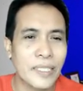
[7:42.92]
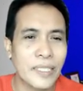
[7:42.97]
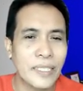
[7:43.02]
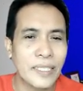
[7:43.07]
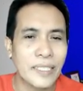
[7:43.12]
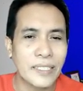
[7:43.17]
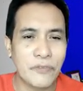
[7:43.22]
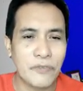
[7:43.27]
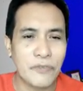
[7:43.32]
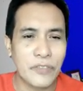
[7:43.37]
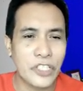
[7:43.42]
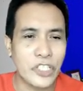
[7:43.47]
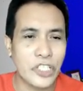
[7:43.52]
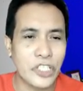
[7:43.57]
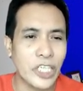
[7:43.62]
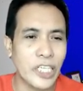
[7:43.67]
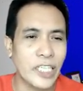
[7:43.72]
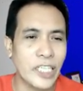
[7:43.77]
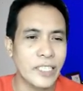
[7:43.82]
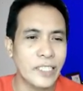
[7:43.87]

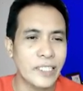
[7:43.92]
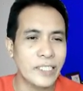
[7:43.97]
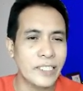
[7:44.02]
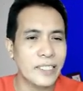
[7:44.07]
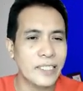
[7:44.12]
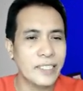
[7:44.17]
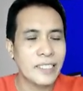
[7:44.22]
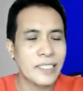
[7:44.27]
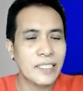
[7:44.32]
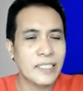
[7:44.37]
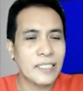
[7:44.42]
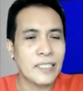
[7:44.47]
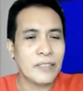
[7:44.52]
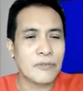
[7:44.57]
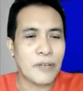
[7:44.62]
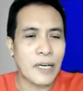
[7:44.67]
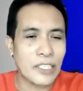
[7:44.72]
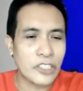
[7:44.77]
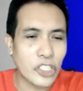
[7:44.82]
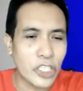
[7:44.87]
division,
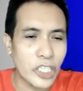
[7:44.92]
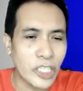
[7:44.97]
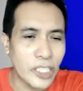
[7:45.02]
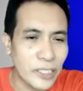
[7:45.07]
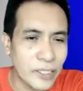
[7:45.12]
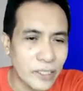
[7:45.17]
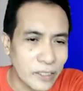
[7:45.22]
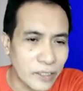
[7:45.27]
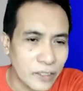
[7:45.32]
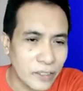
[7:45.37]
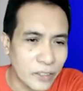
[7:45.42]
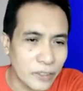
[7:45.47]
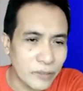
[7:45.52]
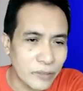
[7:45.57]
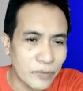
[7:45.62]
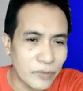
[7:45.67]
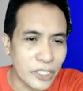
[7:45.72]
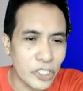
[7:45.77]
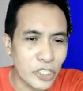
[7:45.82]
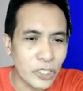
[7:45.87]
fraction,
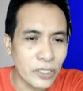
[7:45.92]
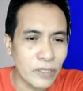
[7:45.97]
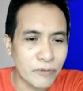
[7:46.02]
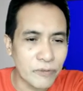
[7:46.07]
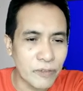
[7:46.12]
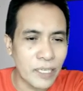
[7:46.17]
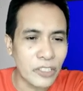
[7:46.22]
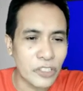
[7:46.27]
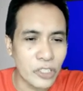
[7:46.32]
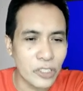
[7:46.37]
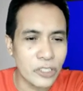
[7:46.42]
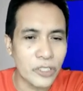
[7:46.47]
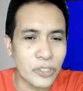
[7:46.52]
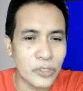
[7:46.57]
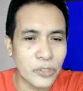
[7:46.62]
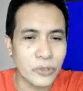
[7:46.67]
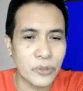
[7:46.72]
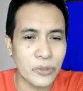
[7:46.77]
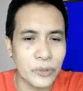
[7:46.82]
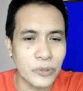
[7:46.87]
conversion of fractions
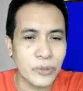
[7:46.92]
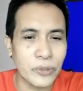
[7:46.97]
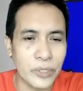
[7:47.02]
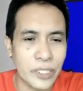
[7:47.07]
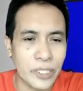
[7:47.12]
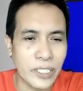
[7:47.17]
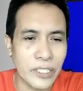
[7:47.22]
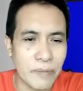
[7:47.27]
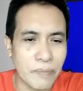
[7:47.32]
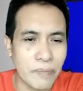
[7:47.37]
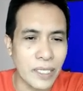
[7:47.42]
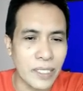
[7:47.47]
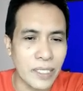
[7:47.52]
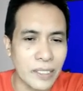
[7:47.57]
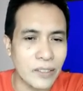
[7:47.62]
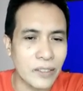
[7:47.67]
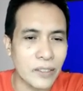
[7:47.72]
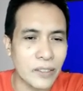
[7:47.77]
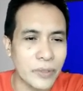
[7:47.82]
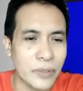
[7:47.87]
to
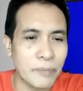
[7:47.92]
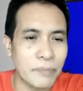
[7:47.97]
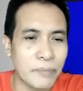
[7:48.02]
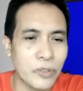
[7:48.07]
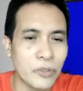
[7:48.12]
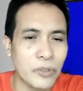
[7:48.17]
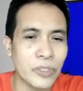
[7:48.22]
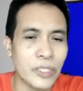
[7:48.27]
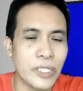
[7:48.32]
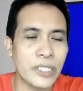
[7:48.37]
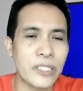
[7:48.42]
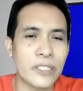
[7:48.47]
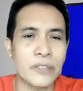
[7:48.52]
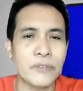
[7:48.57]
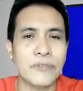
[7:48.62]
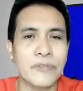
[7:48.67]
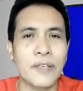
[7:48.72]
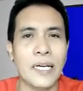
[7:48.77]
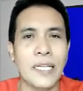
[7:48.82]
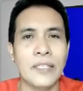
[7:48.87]
decimal. All we have to do is to
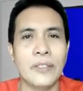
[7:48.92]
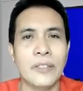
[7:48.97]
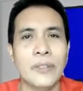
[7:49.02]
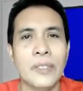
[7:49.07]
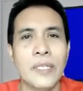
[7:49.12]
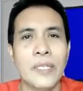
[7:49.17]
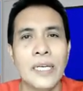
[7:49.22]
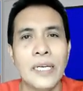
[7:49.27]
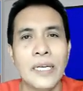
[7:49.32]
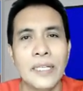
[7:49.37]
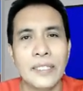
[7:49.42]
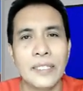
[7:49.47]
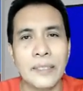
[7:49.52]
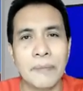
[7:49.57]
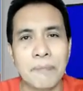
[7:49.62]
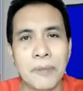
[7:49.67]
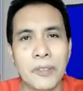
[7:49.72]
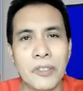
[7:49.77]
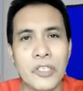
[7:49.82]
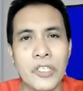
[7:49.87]
follow the
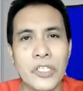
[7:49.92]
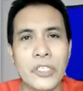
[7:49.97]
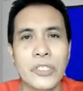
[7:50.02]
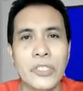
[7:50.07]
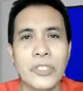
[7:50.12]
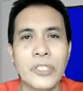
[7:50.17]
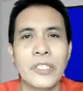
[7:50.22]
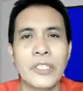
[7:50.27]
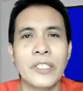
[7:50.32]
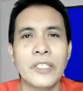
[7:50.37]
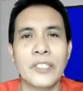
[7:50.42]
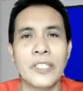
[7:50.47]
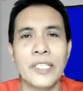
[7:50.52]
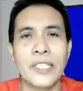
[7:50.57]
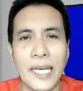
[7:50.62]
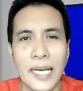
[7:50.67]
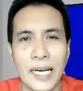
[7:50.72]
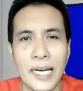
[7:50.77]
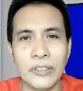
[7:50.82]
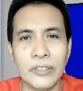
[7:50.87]
procedure on
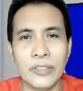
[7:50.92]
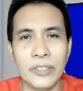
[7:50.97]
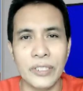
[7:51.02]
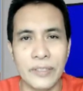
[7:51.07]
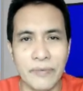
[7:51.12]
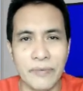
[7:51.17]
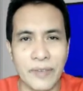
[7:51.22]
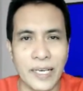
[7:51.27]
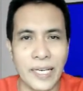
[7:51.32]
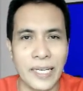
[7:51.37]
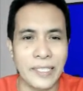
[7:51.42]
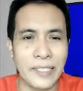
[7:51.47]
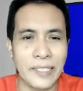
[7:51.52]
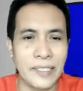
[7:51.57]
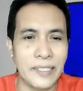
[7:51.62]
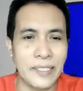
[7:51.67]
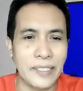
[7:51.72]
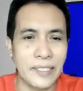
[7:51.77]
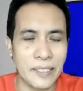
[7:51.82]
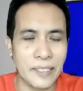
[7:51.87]
how to divide
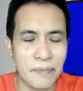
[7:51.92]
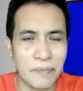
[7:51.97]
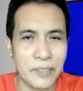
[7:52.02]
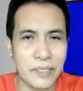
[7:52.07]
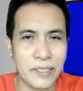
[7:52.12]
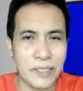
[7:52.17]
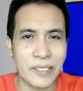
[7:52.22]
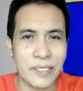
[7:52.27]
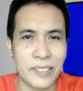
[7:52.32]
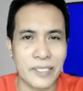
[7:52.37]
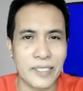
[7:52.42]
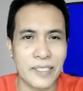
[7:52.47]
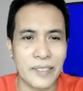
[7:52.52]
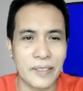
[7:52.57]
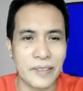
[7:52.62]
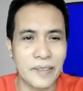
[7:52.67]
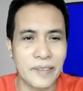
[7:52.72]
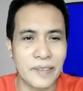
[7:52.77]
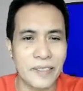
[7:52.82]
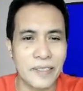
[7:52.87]
numbers.
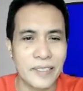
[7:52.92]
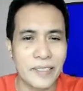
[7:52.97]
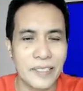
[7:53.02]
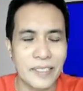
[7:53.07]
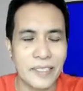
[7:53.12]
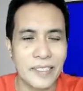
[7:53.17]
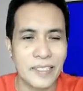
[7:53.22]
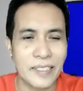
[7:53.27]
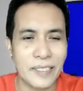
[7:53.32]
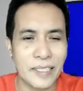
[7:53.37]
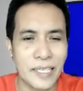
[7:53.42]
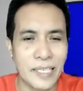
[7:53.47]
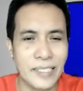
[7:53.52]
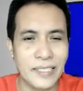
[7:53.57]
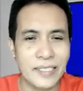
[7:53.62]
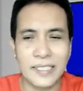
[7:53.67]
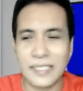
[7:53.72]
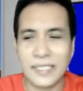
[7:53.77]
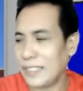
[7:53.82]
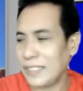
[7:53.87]
All
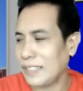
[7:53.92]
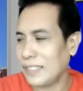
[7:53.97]
right.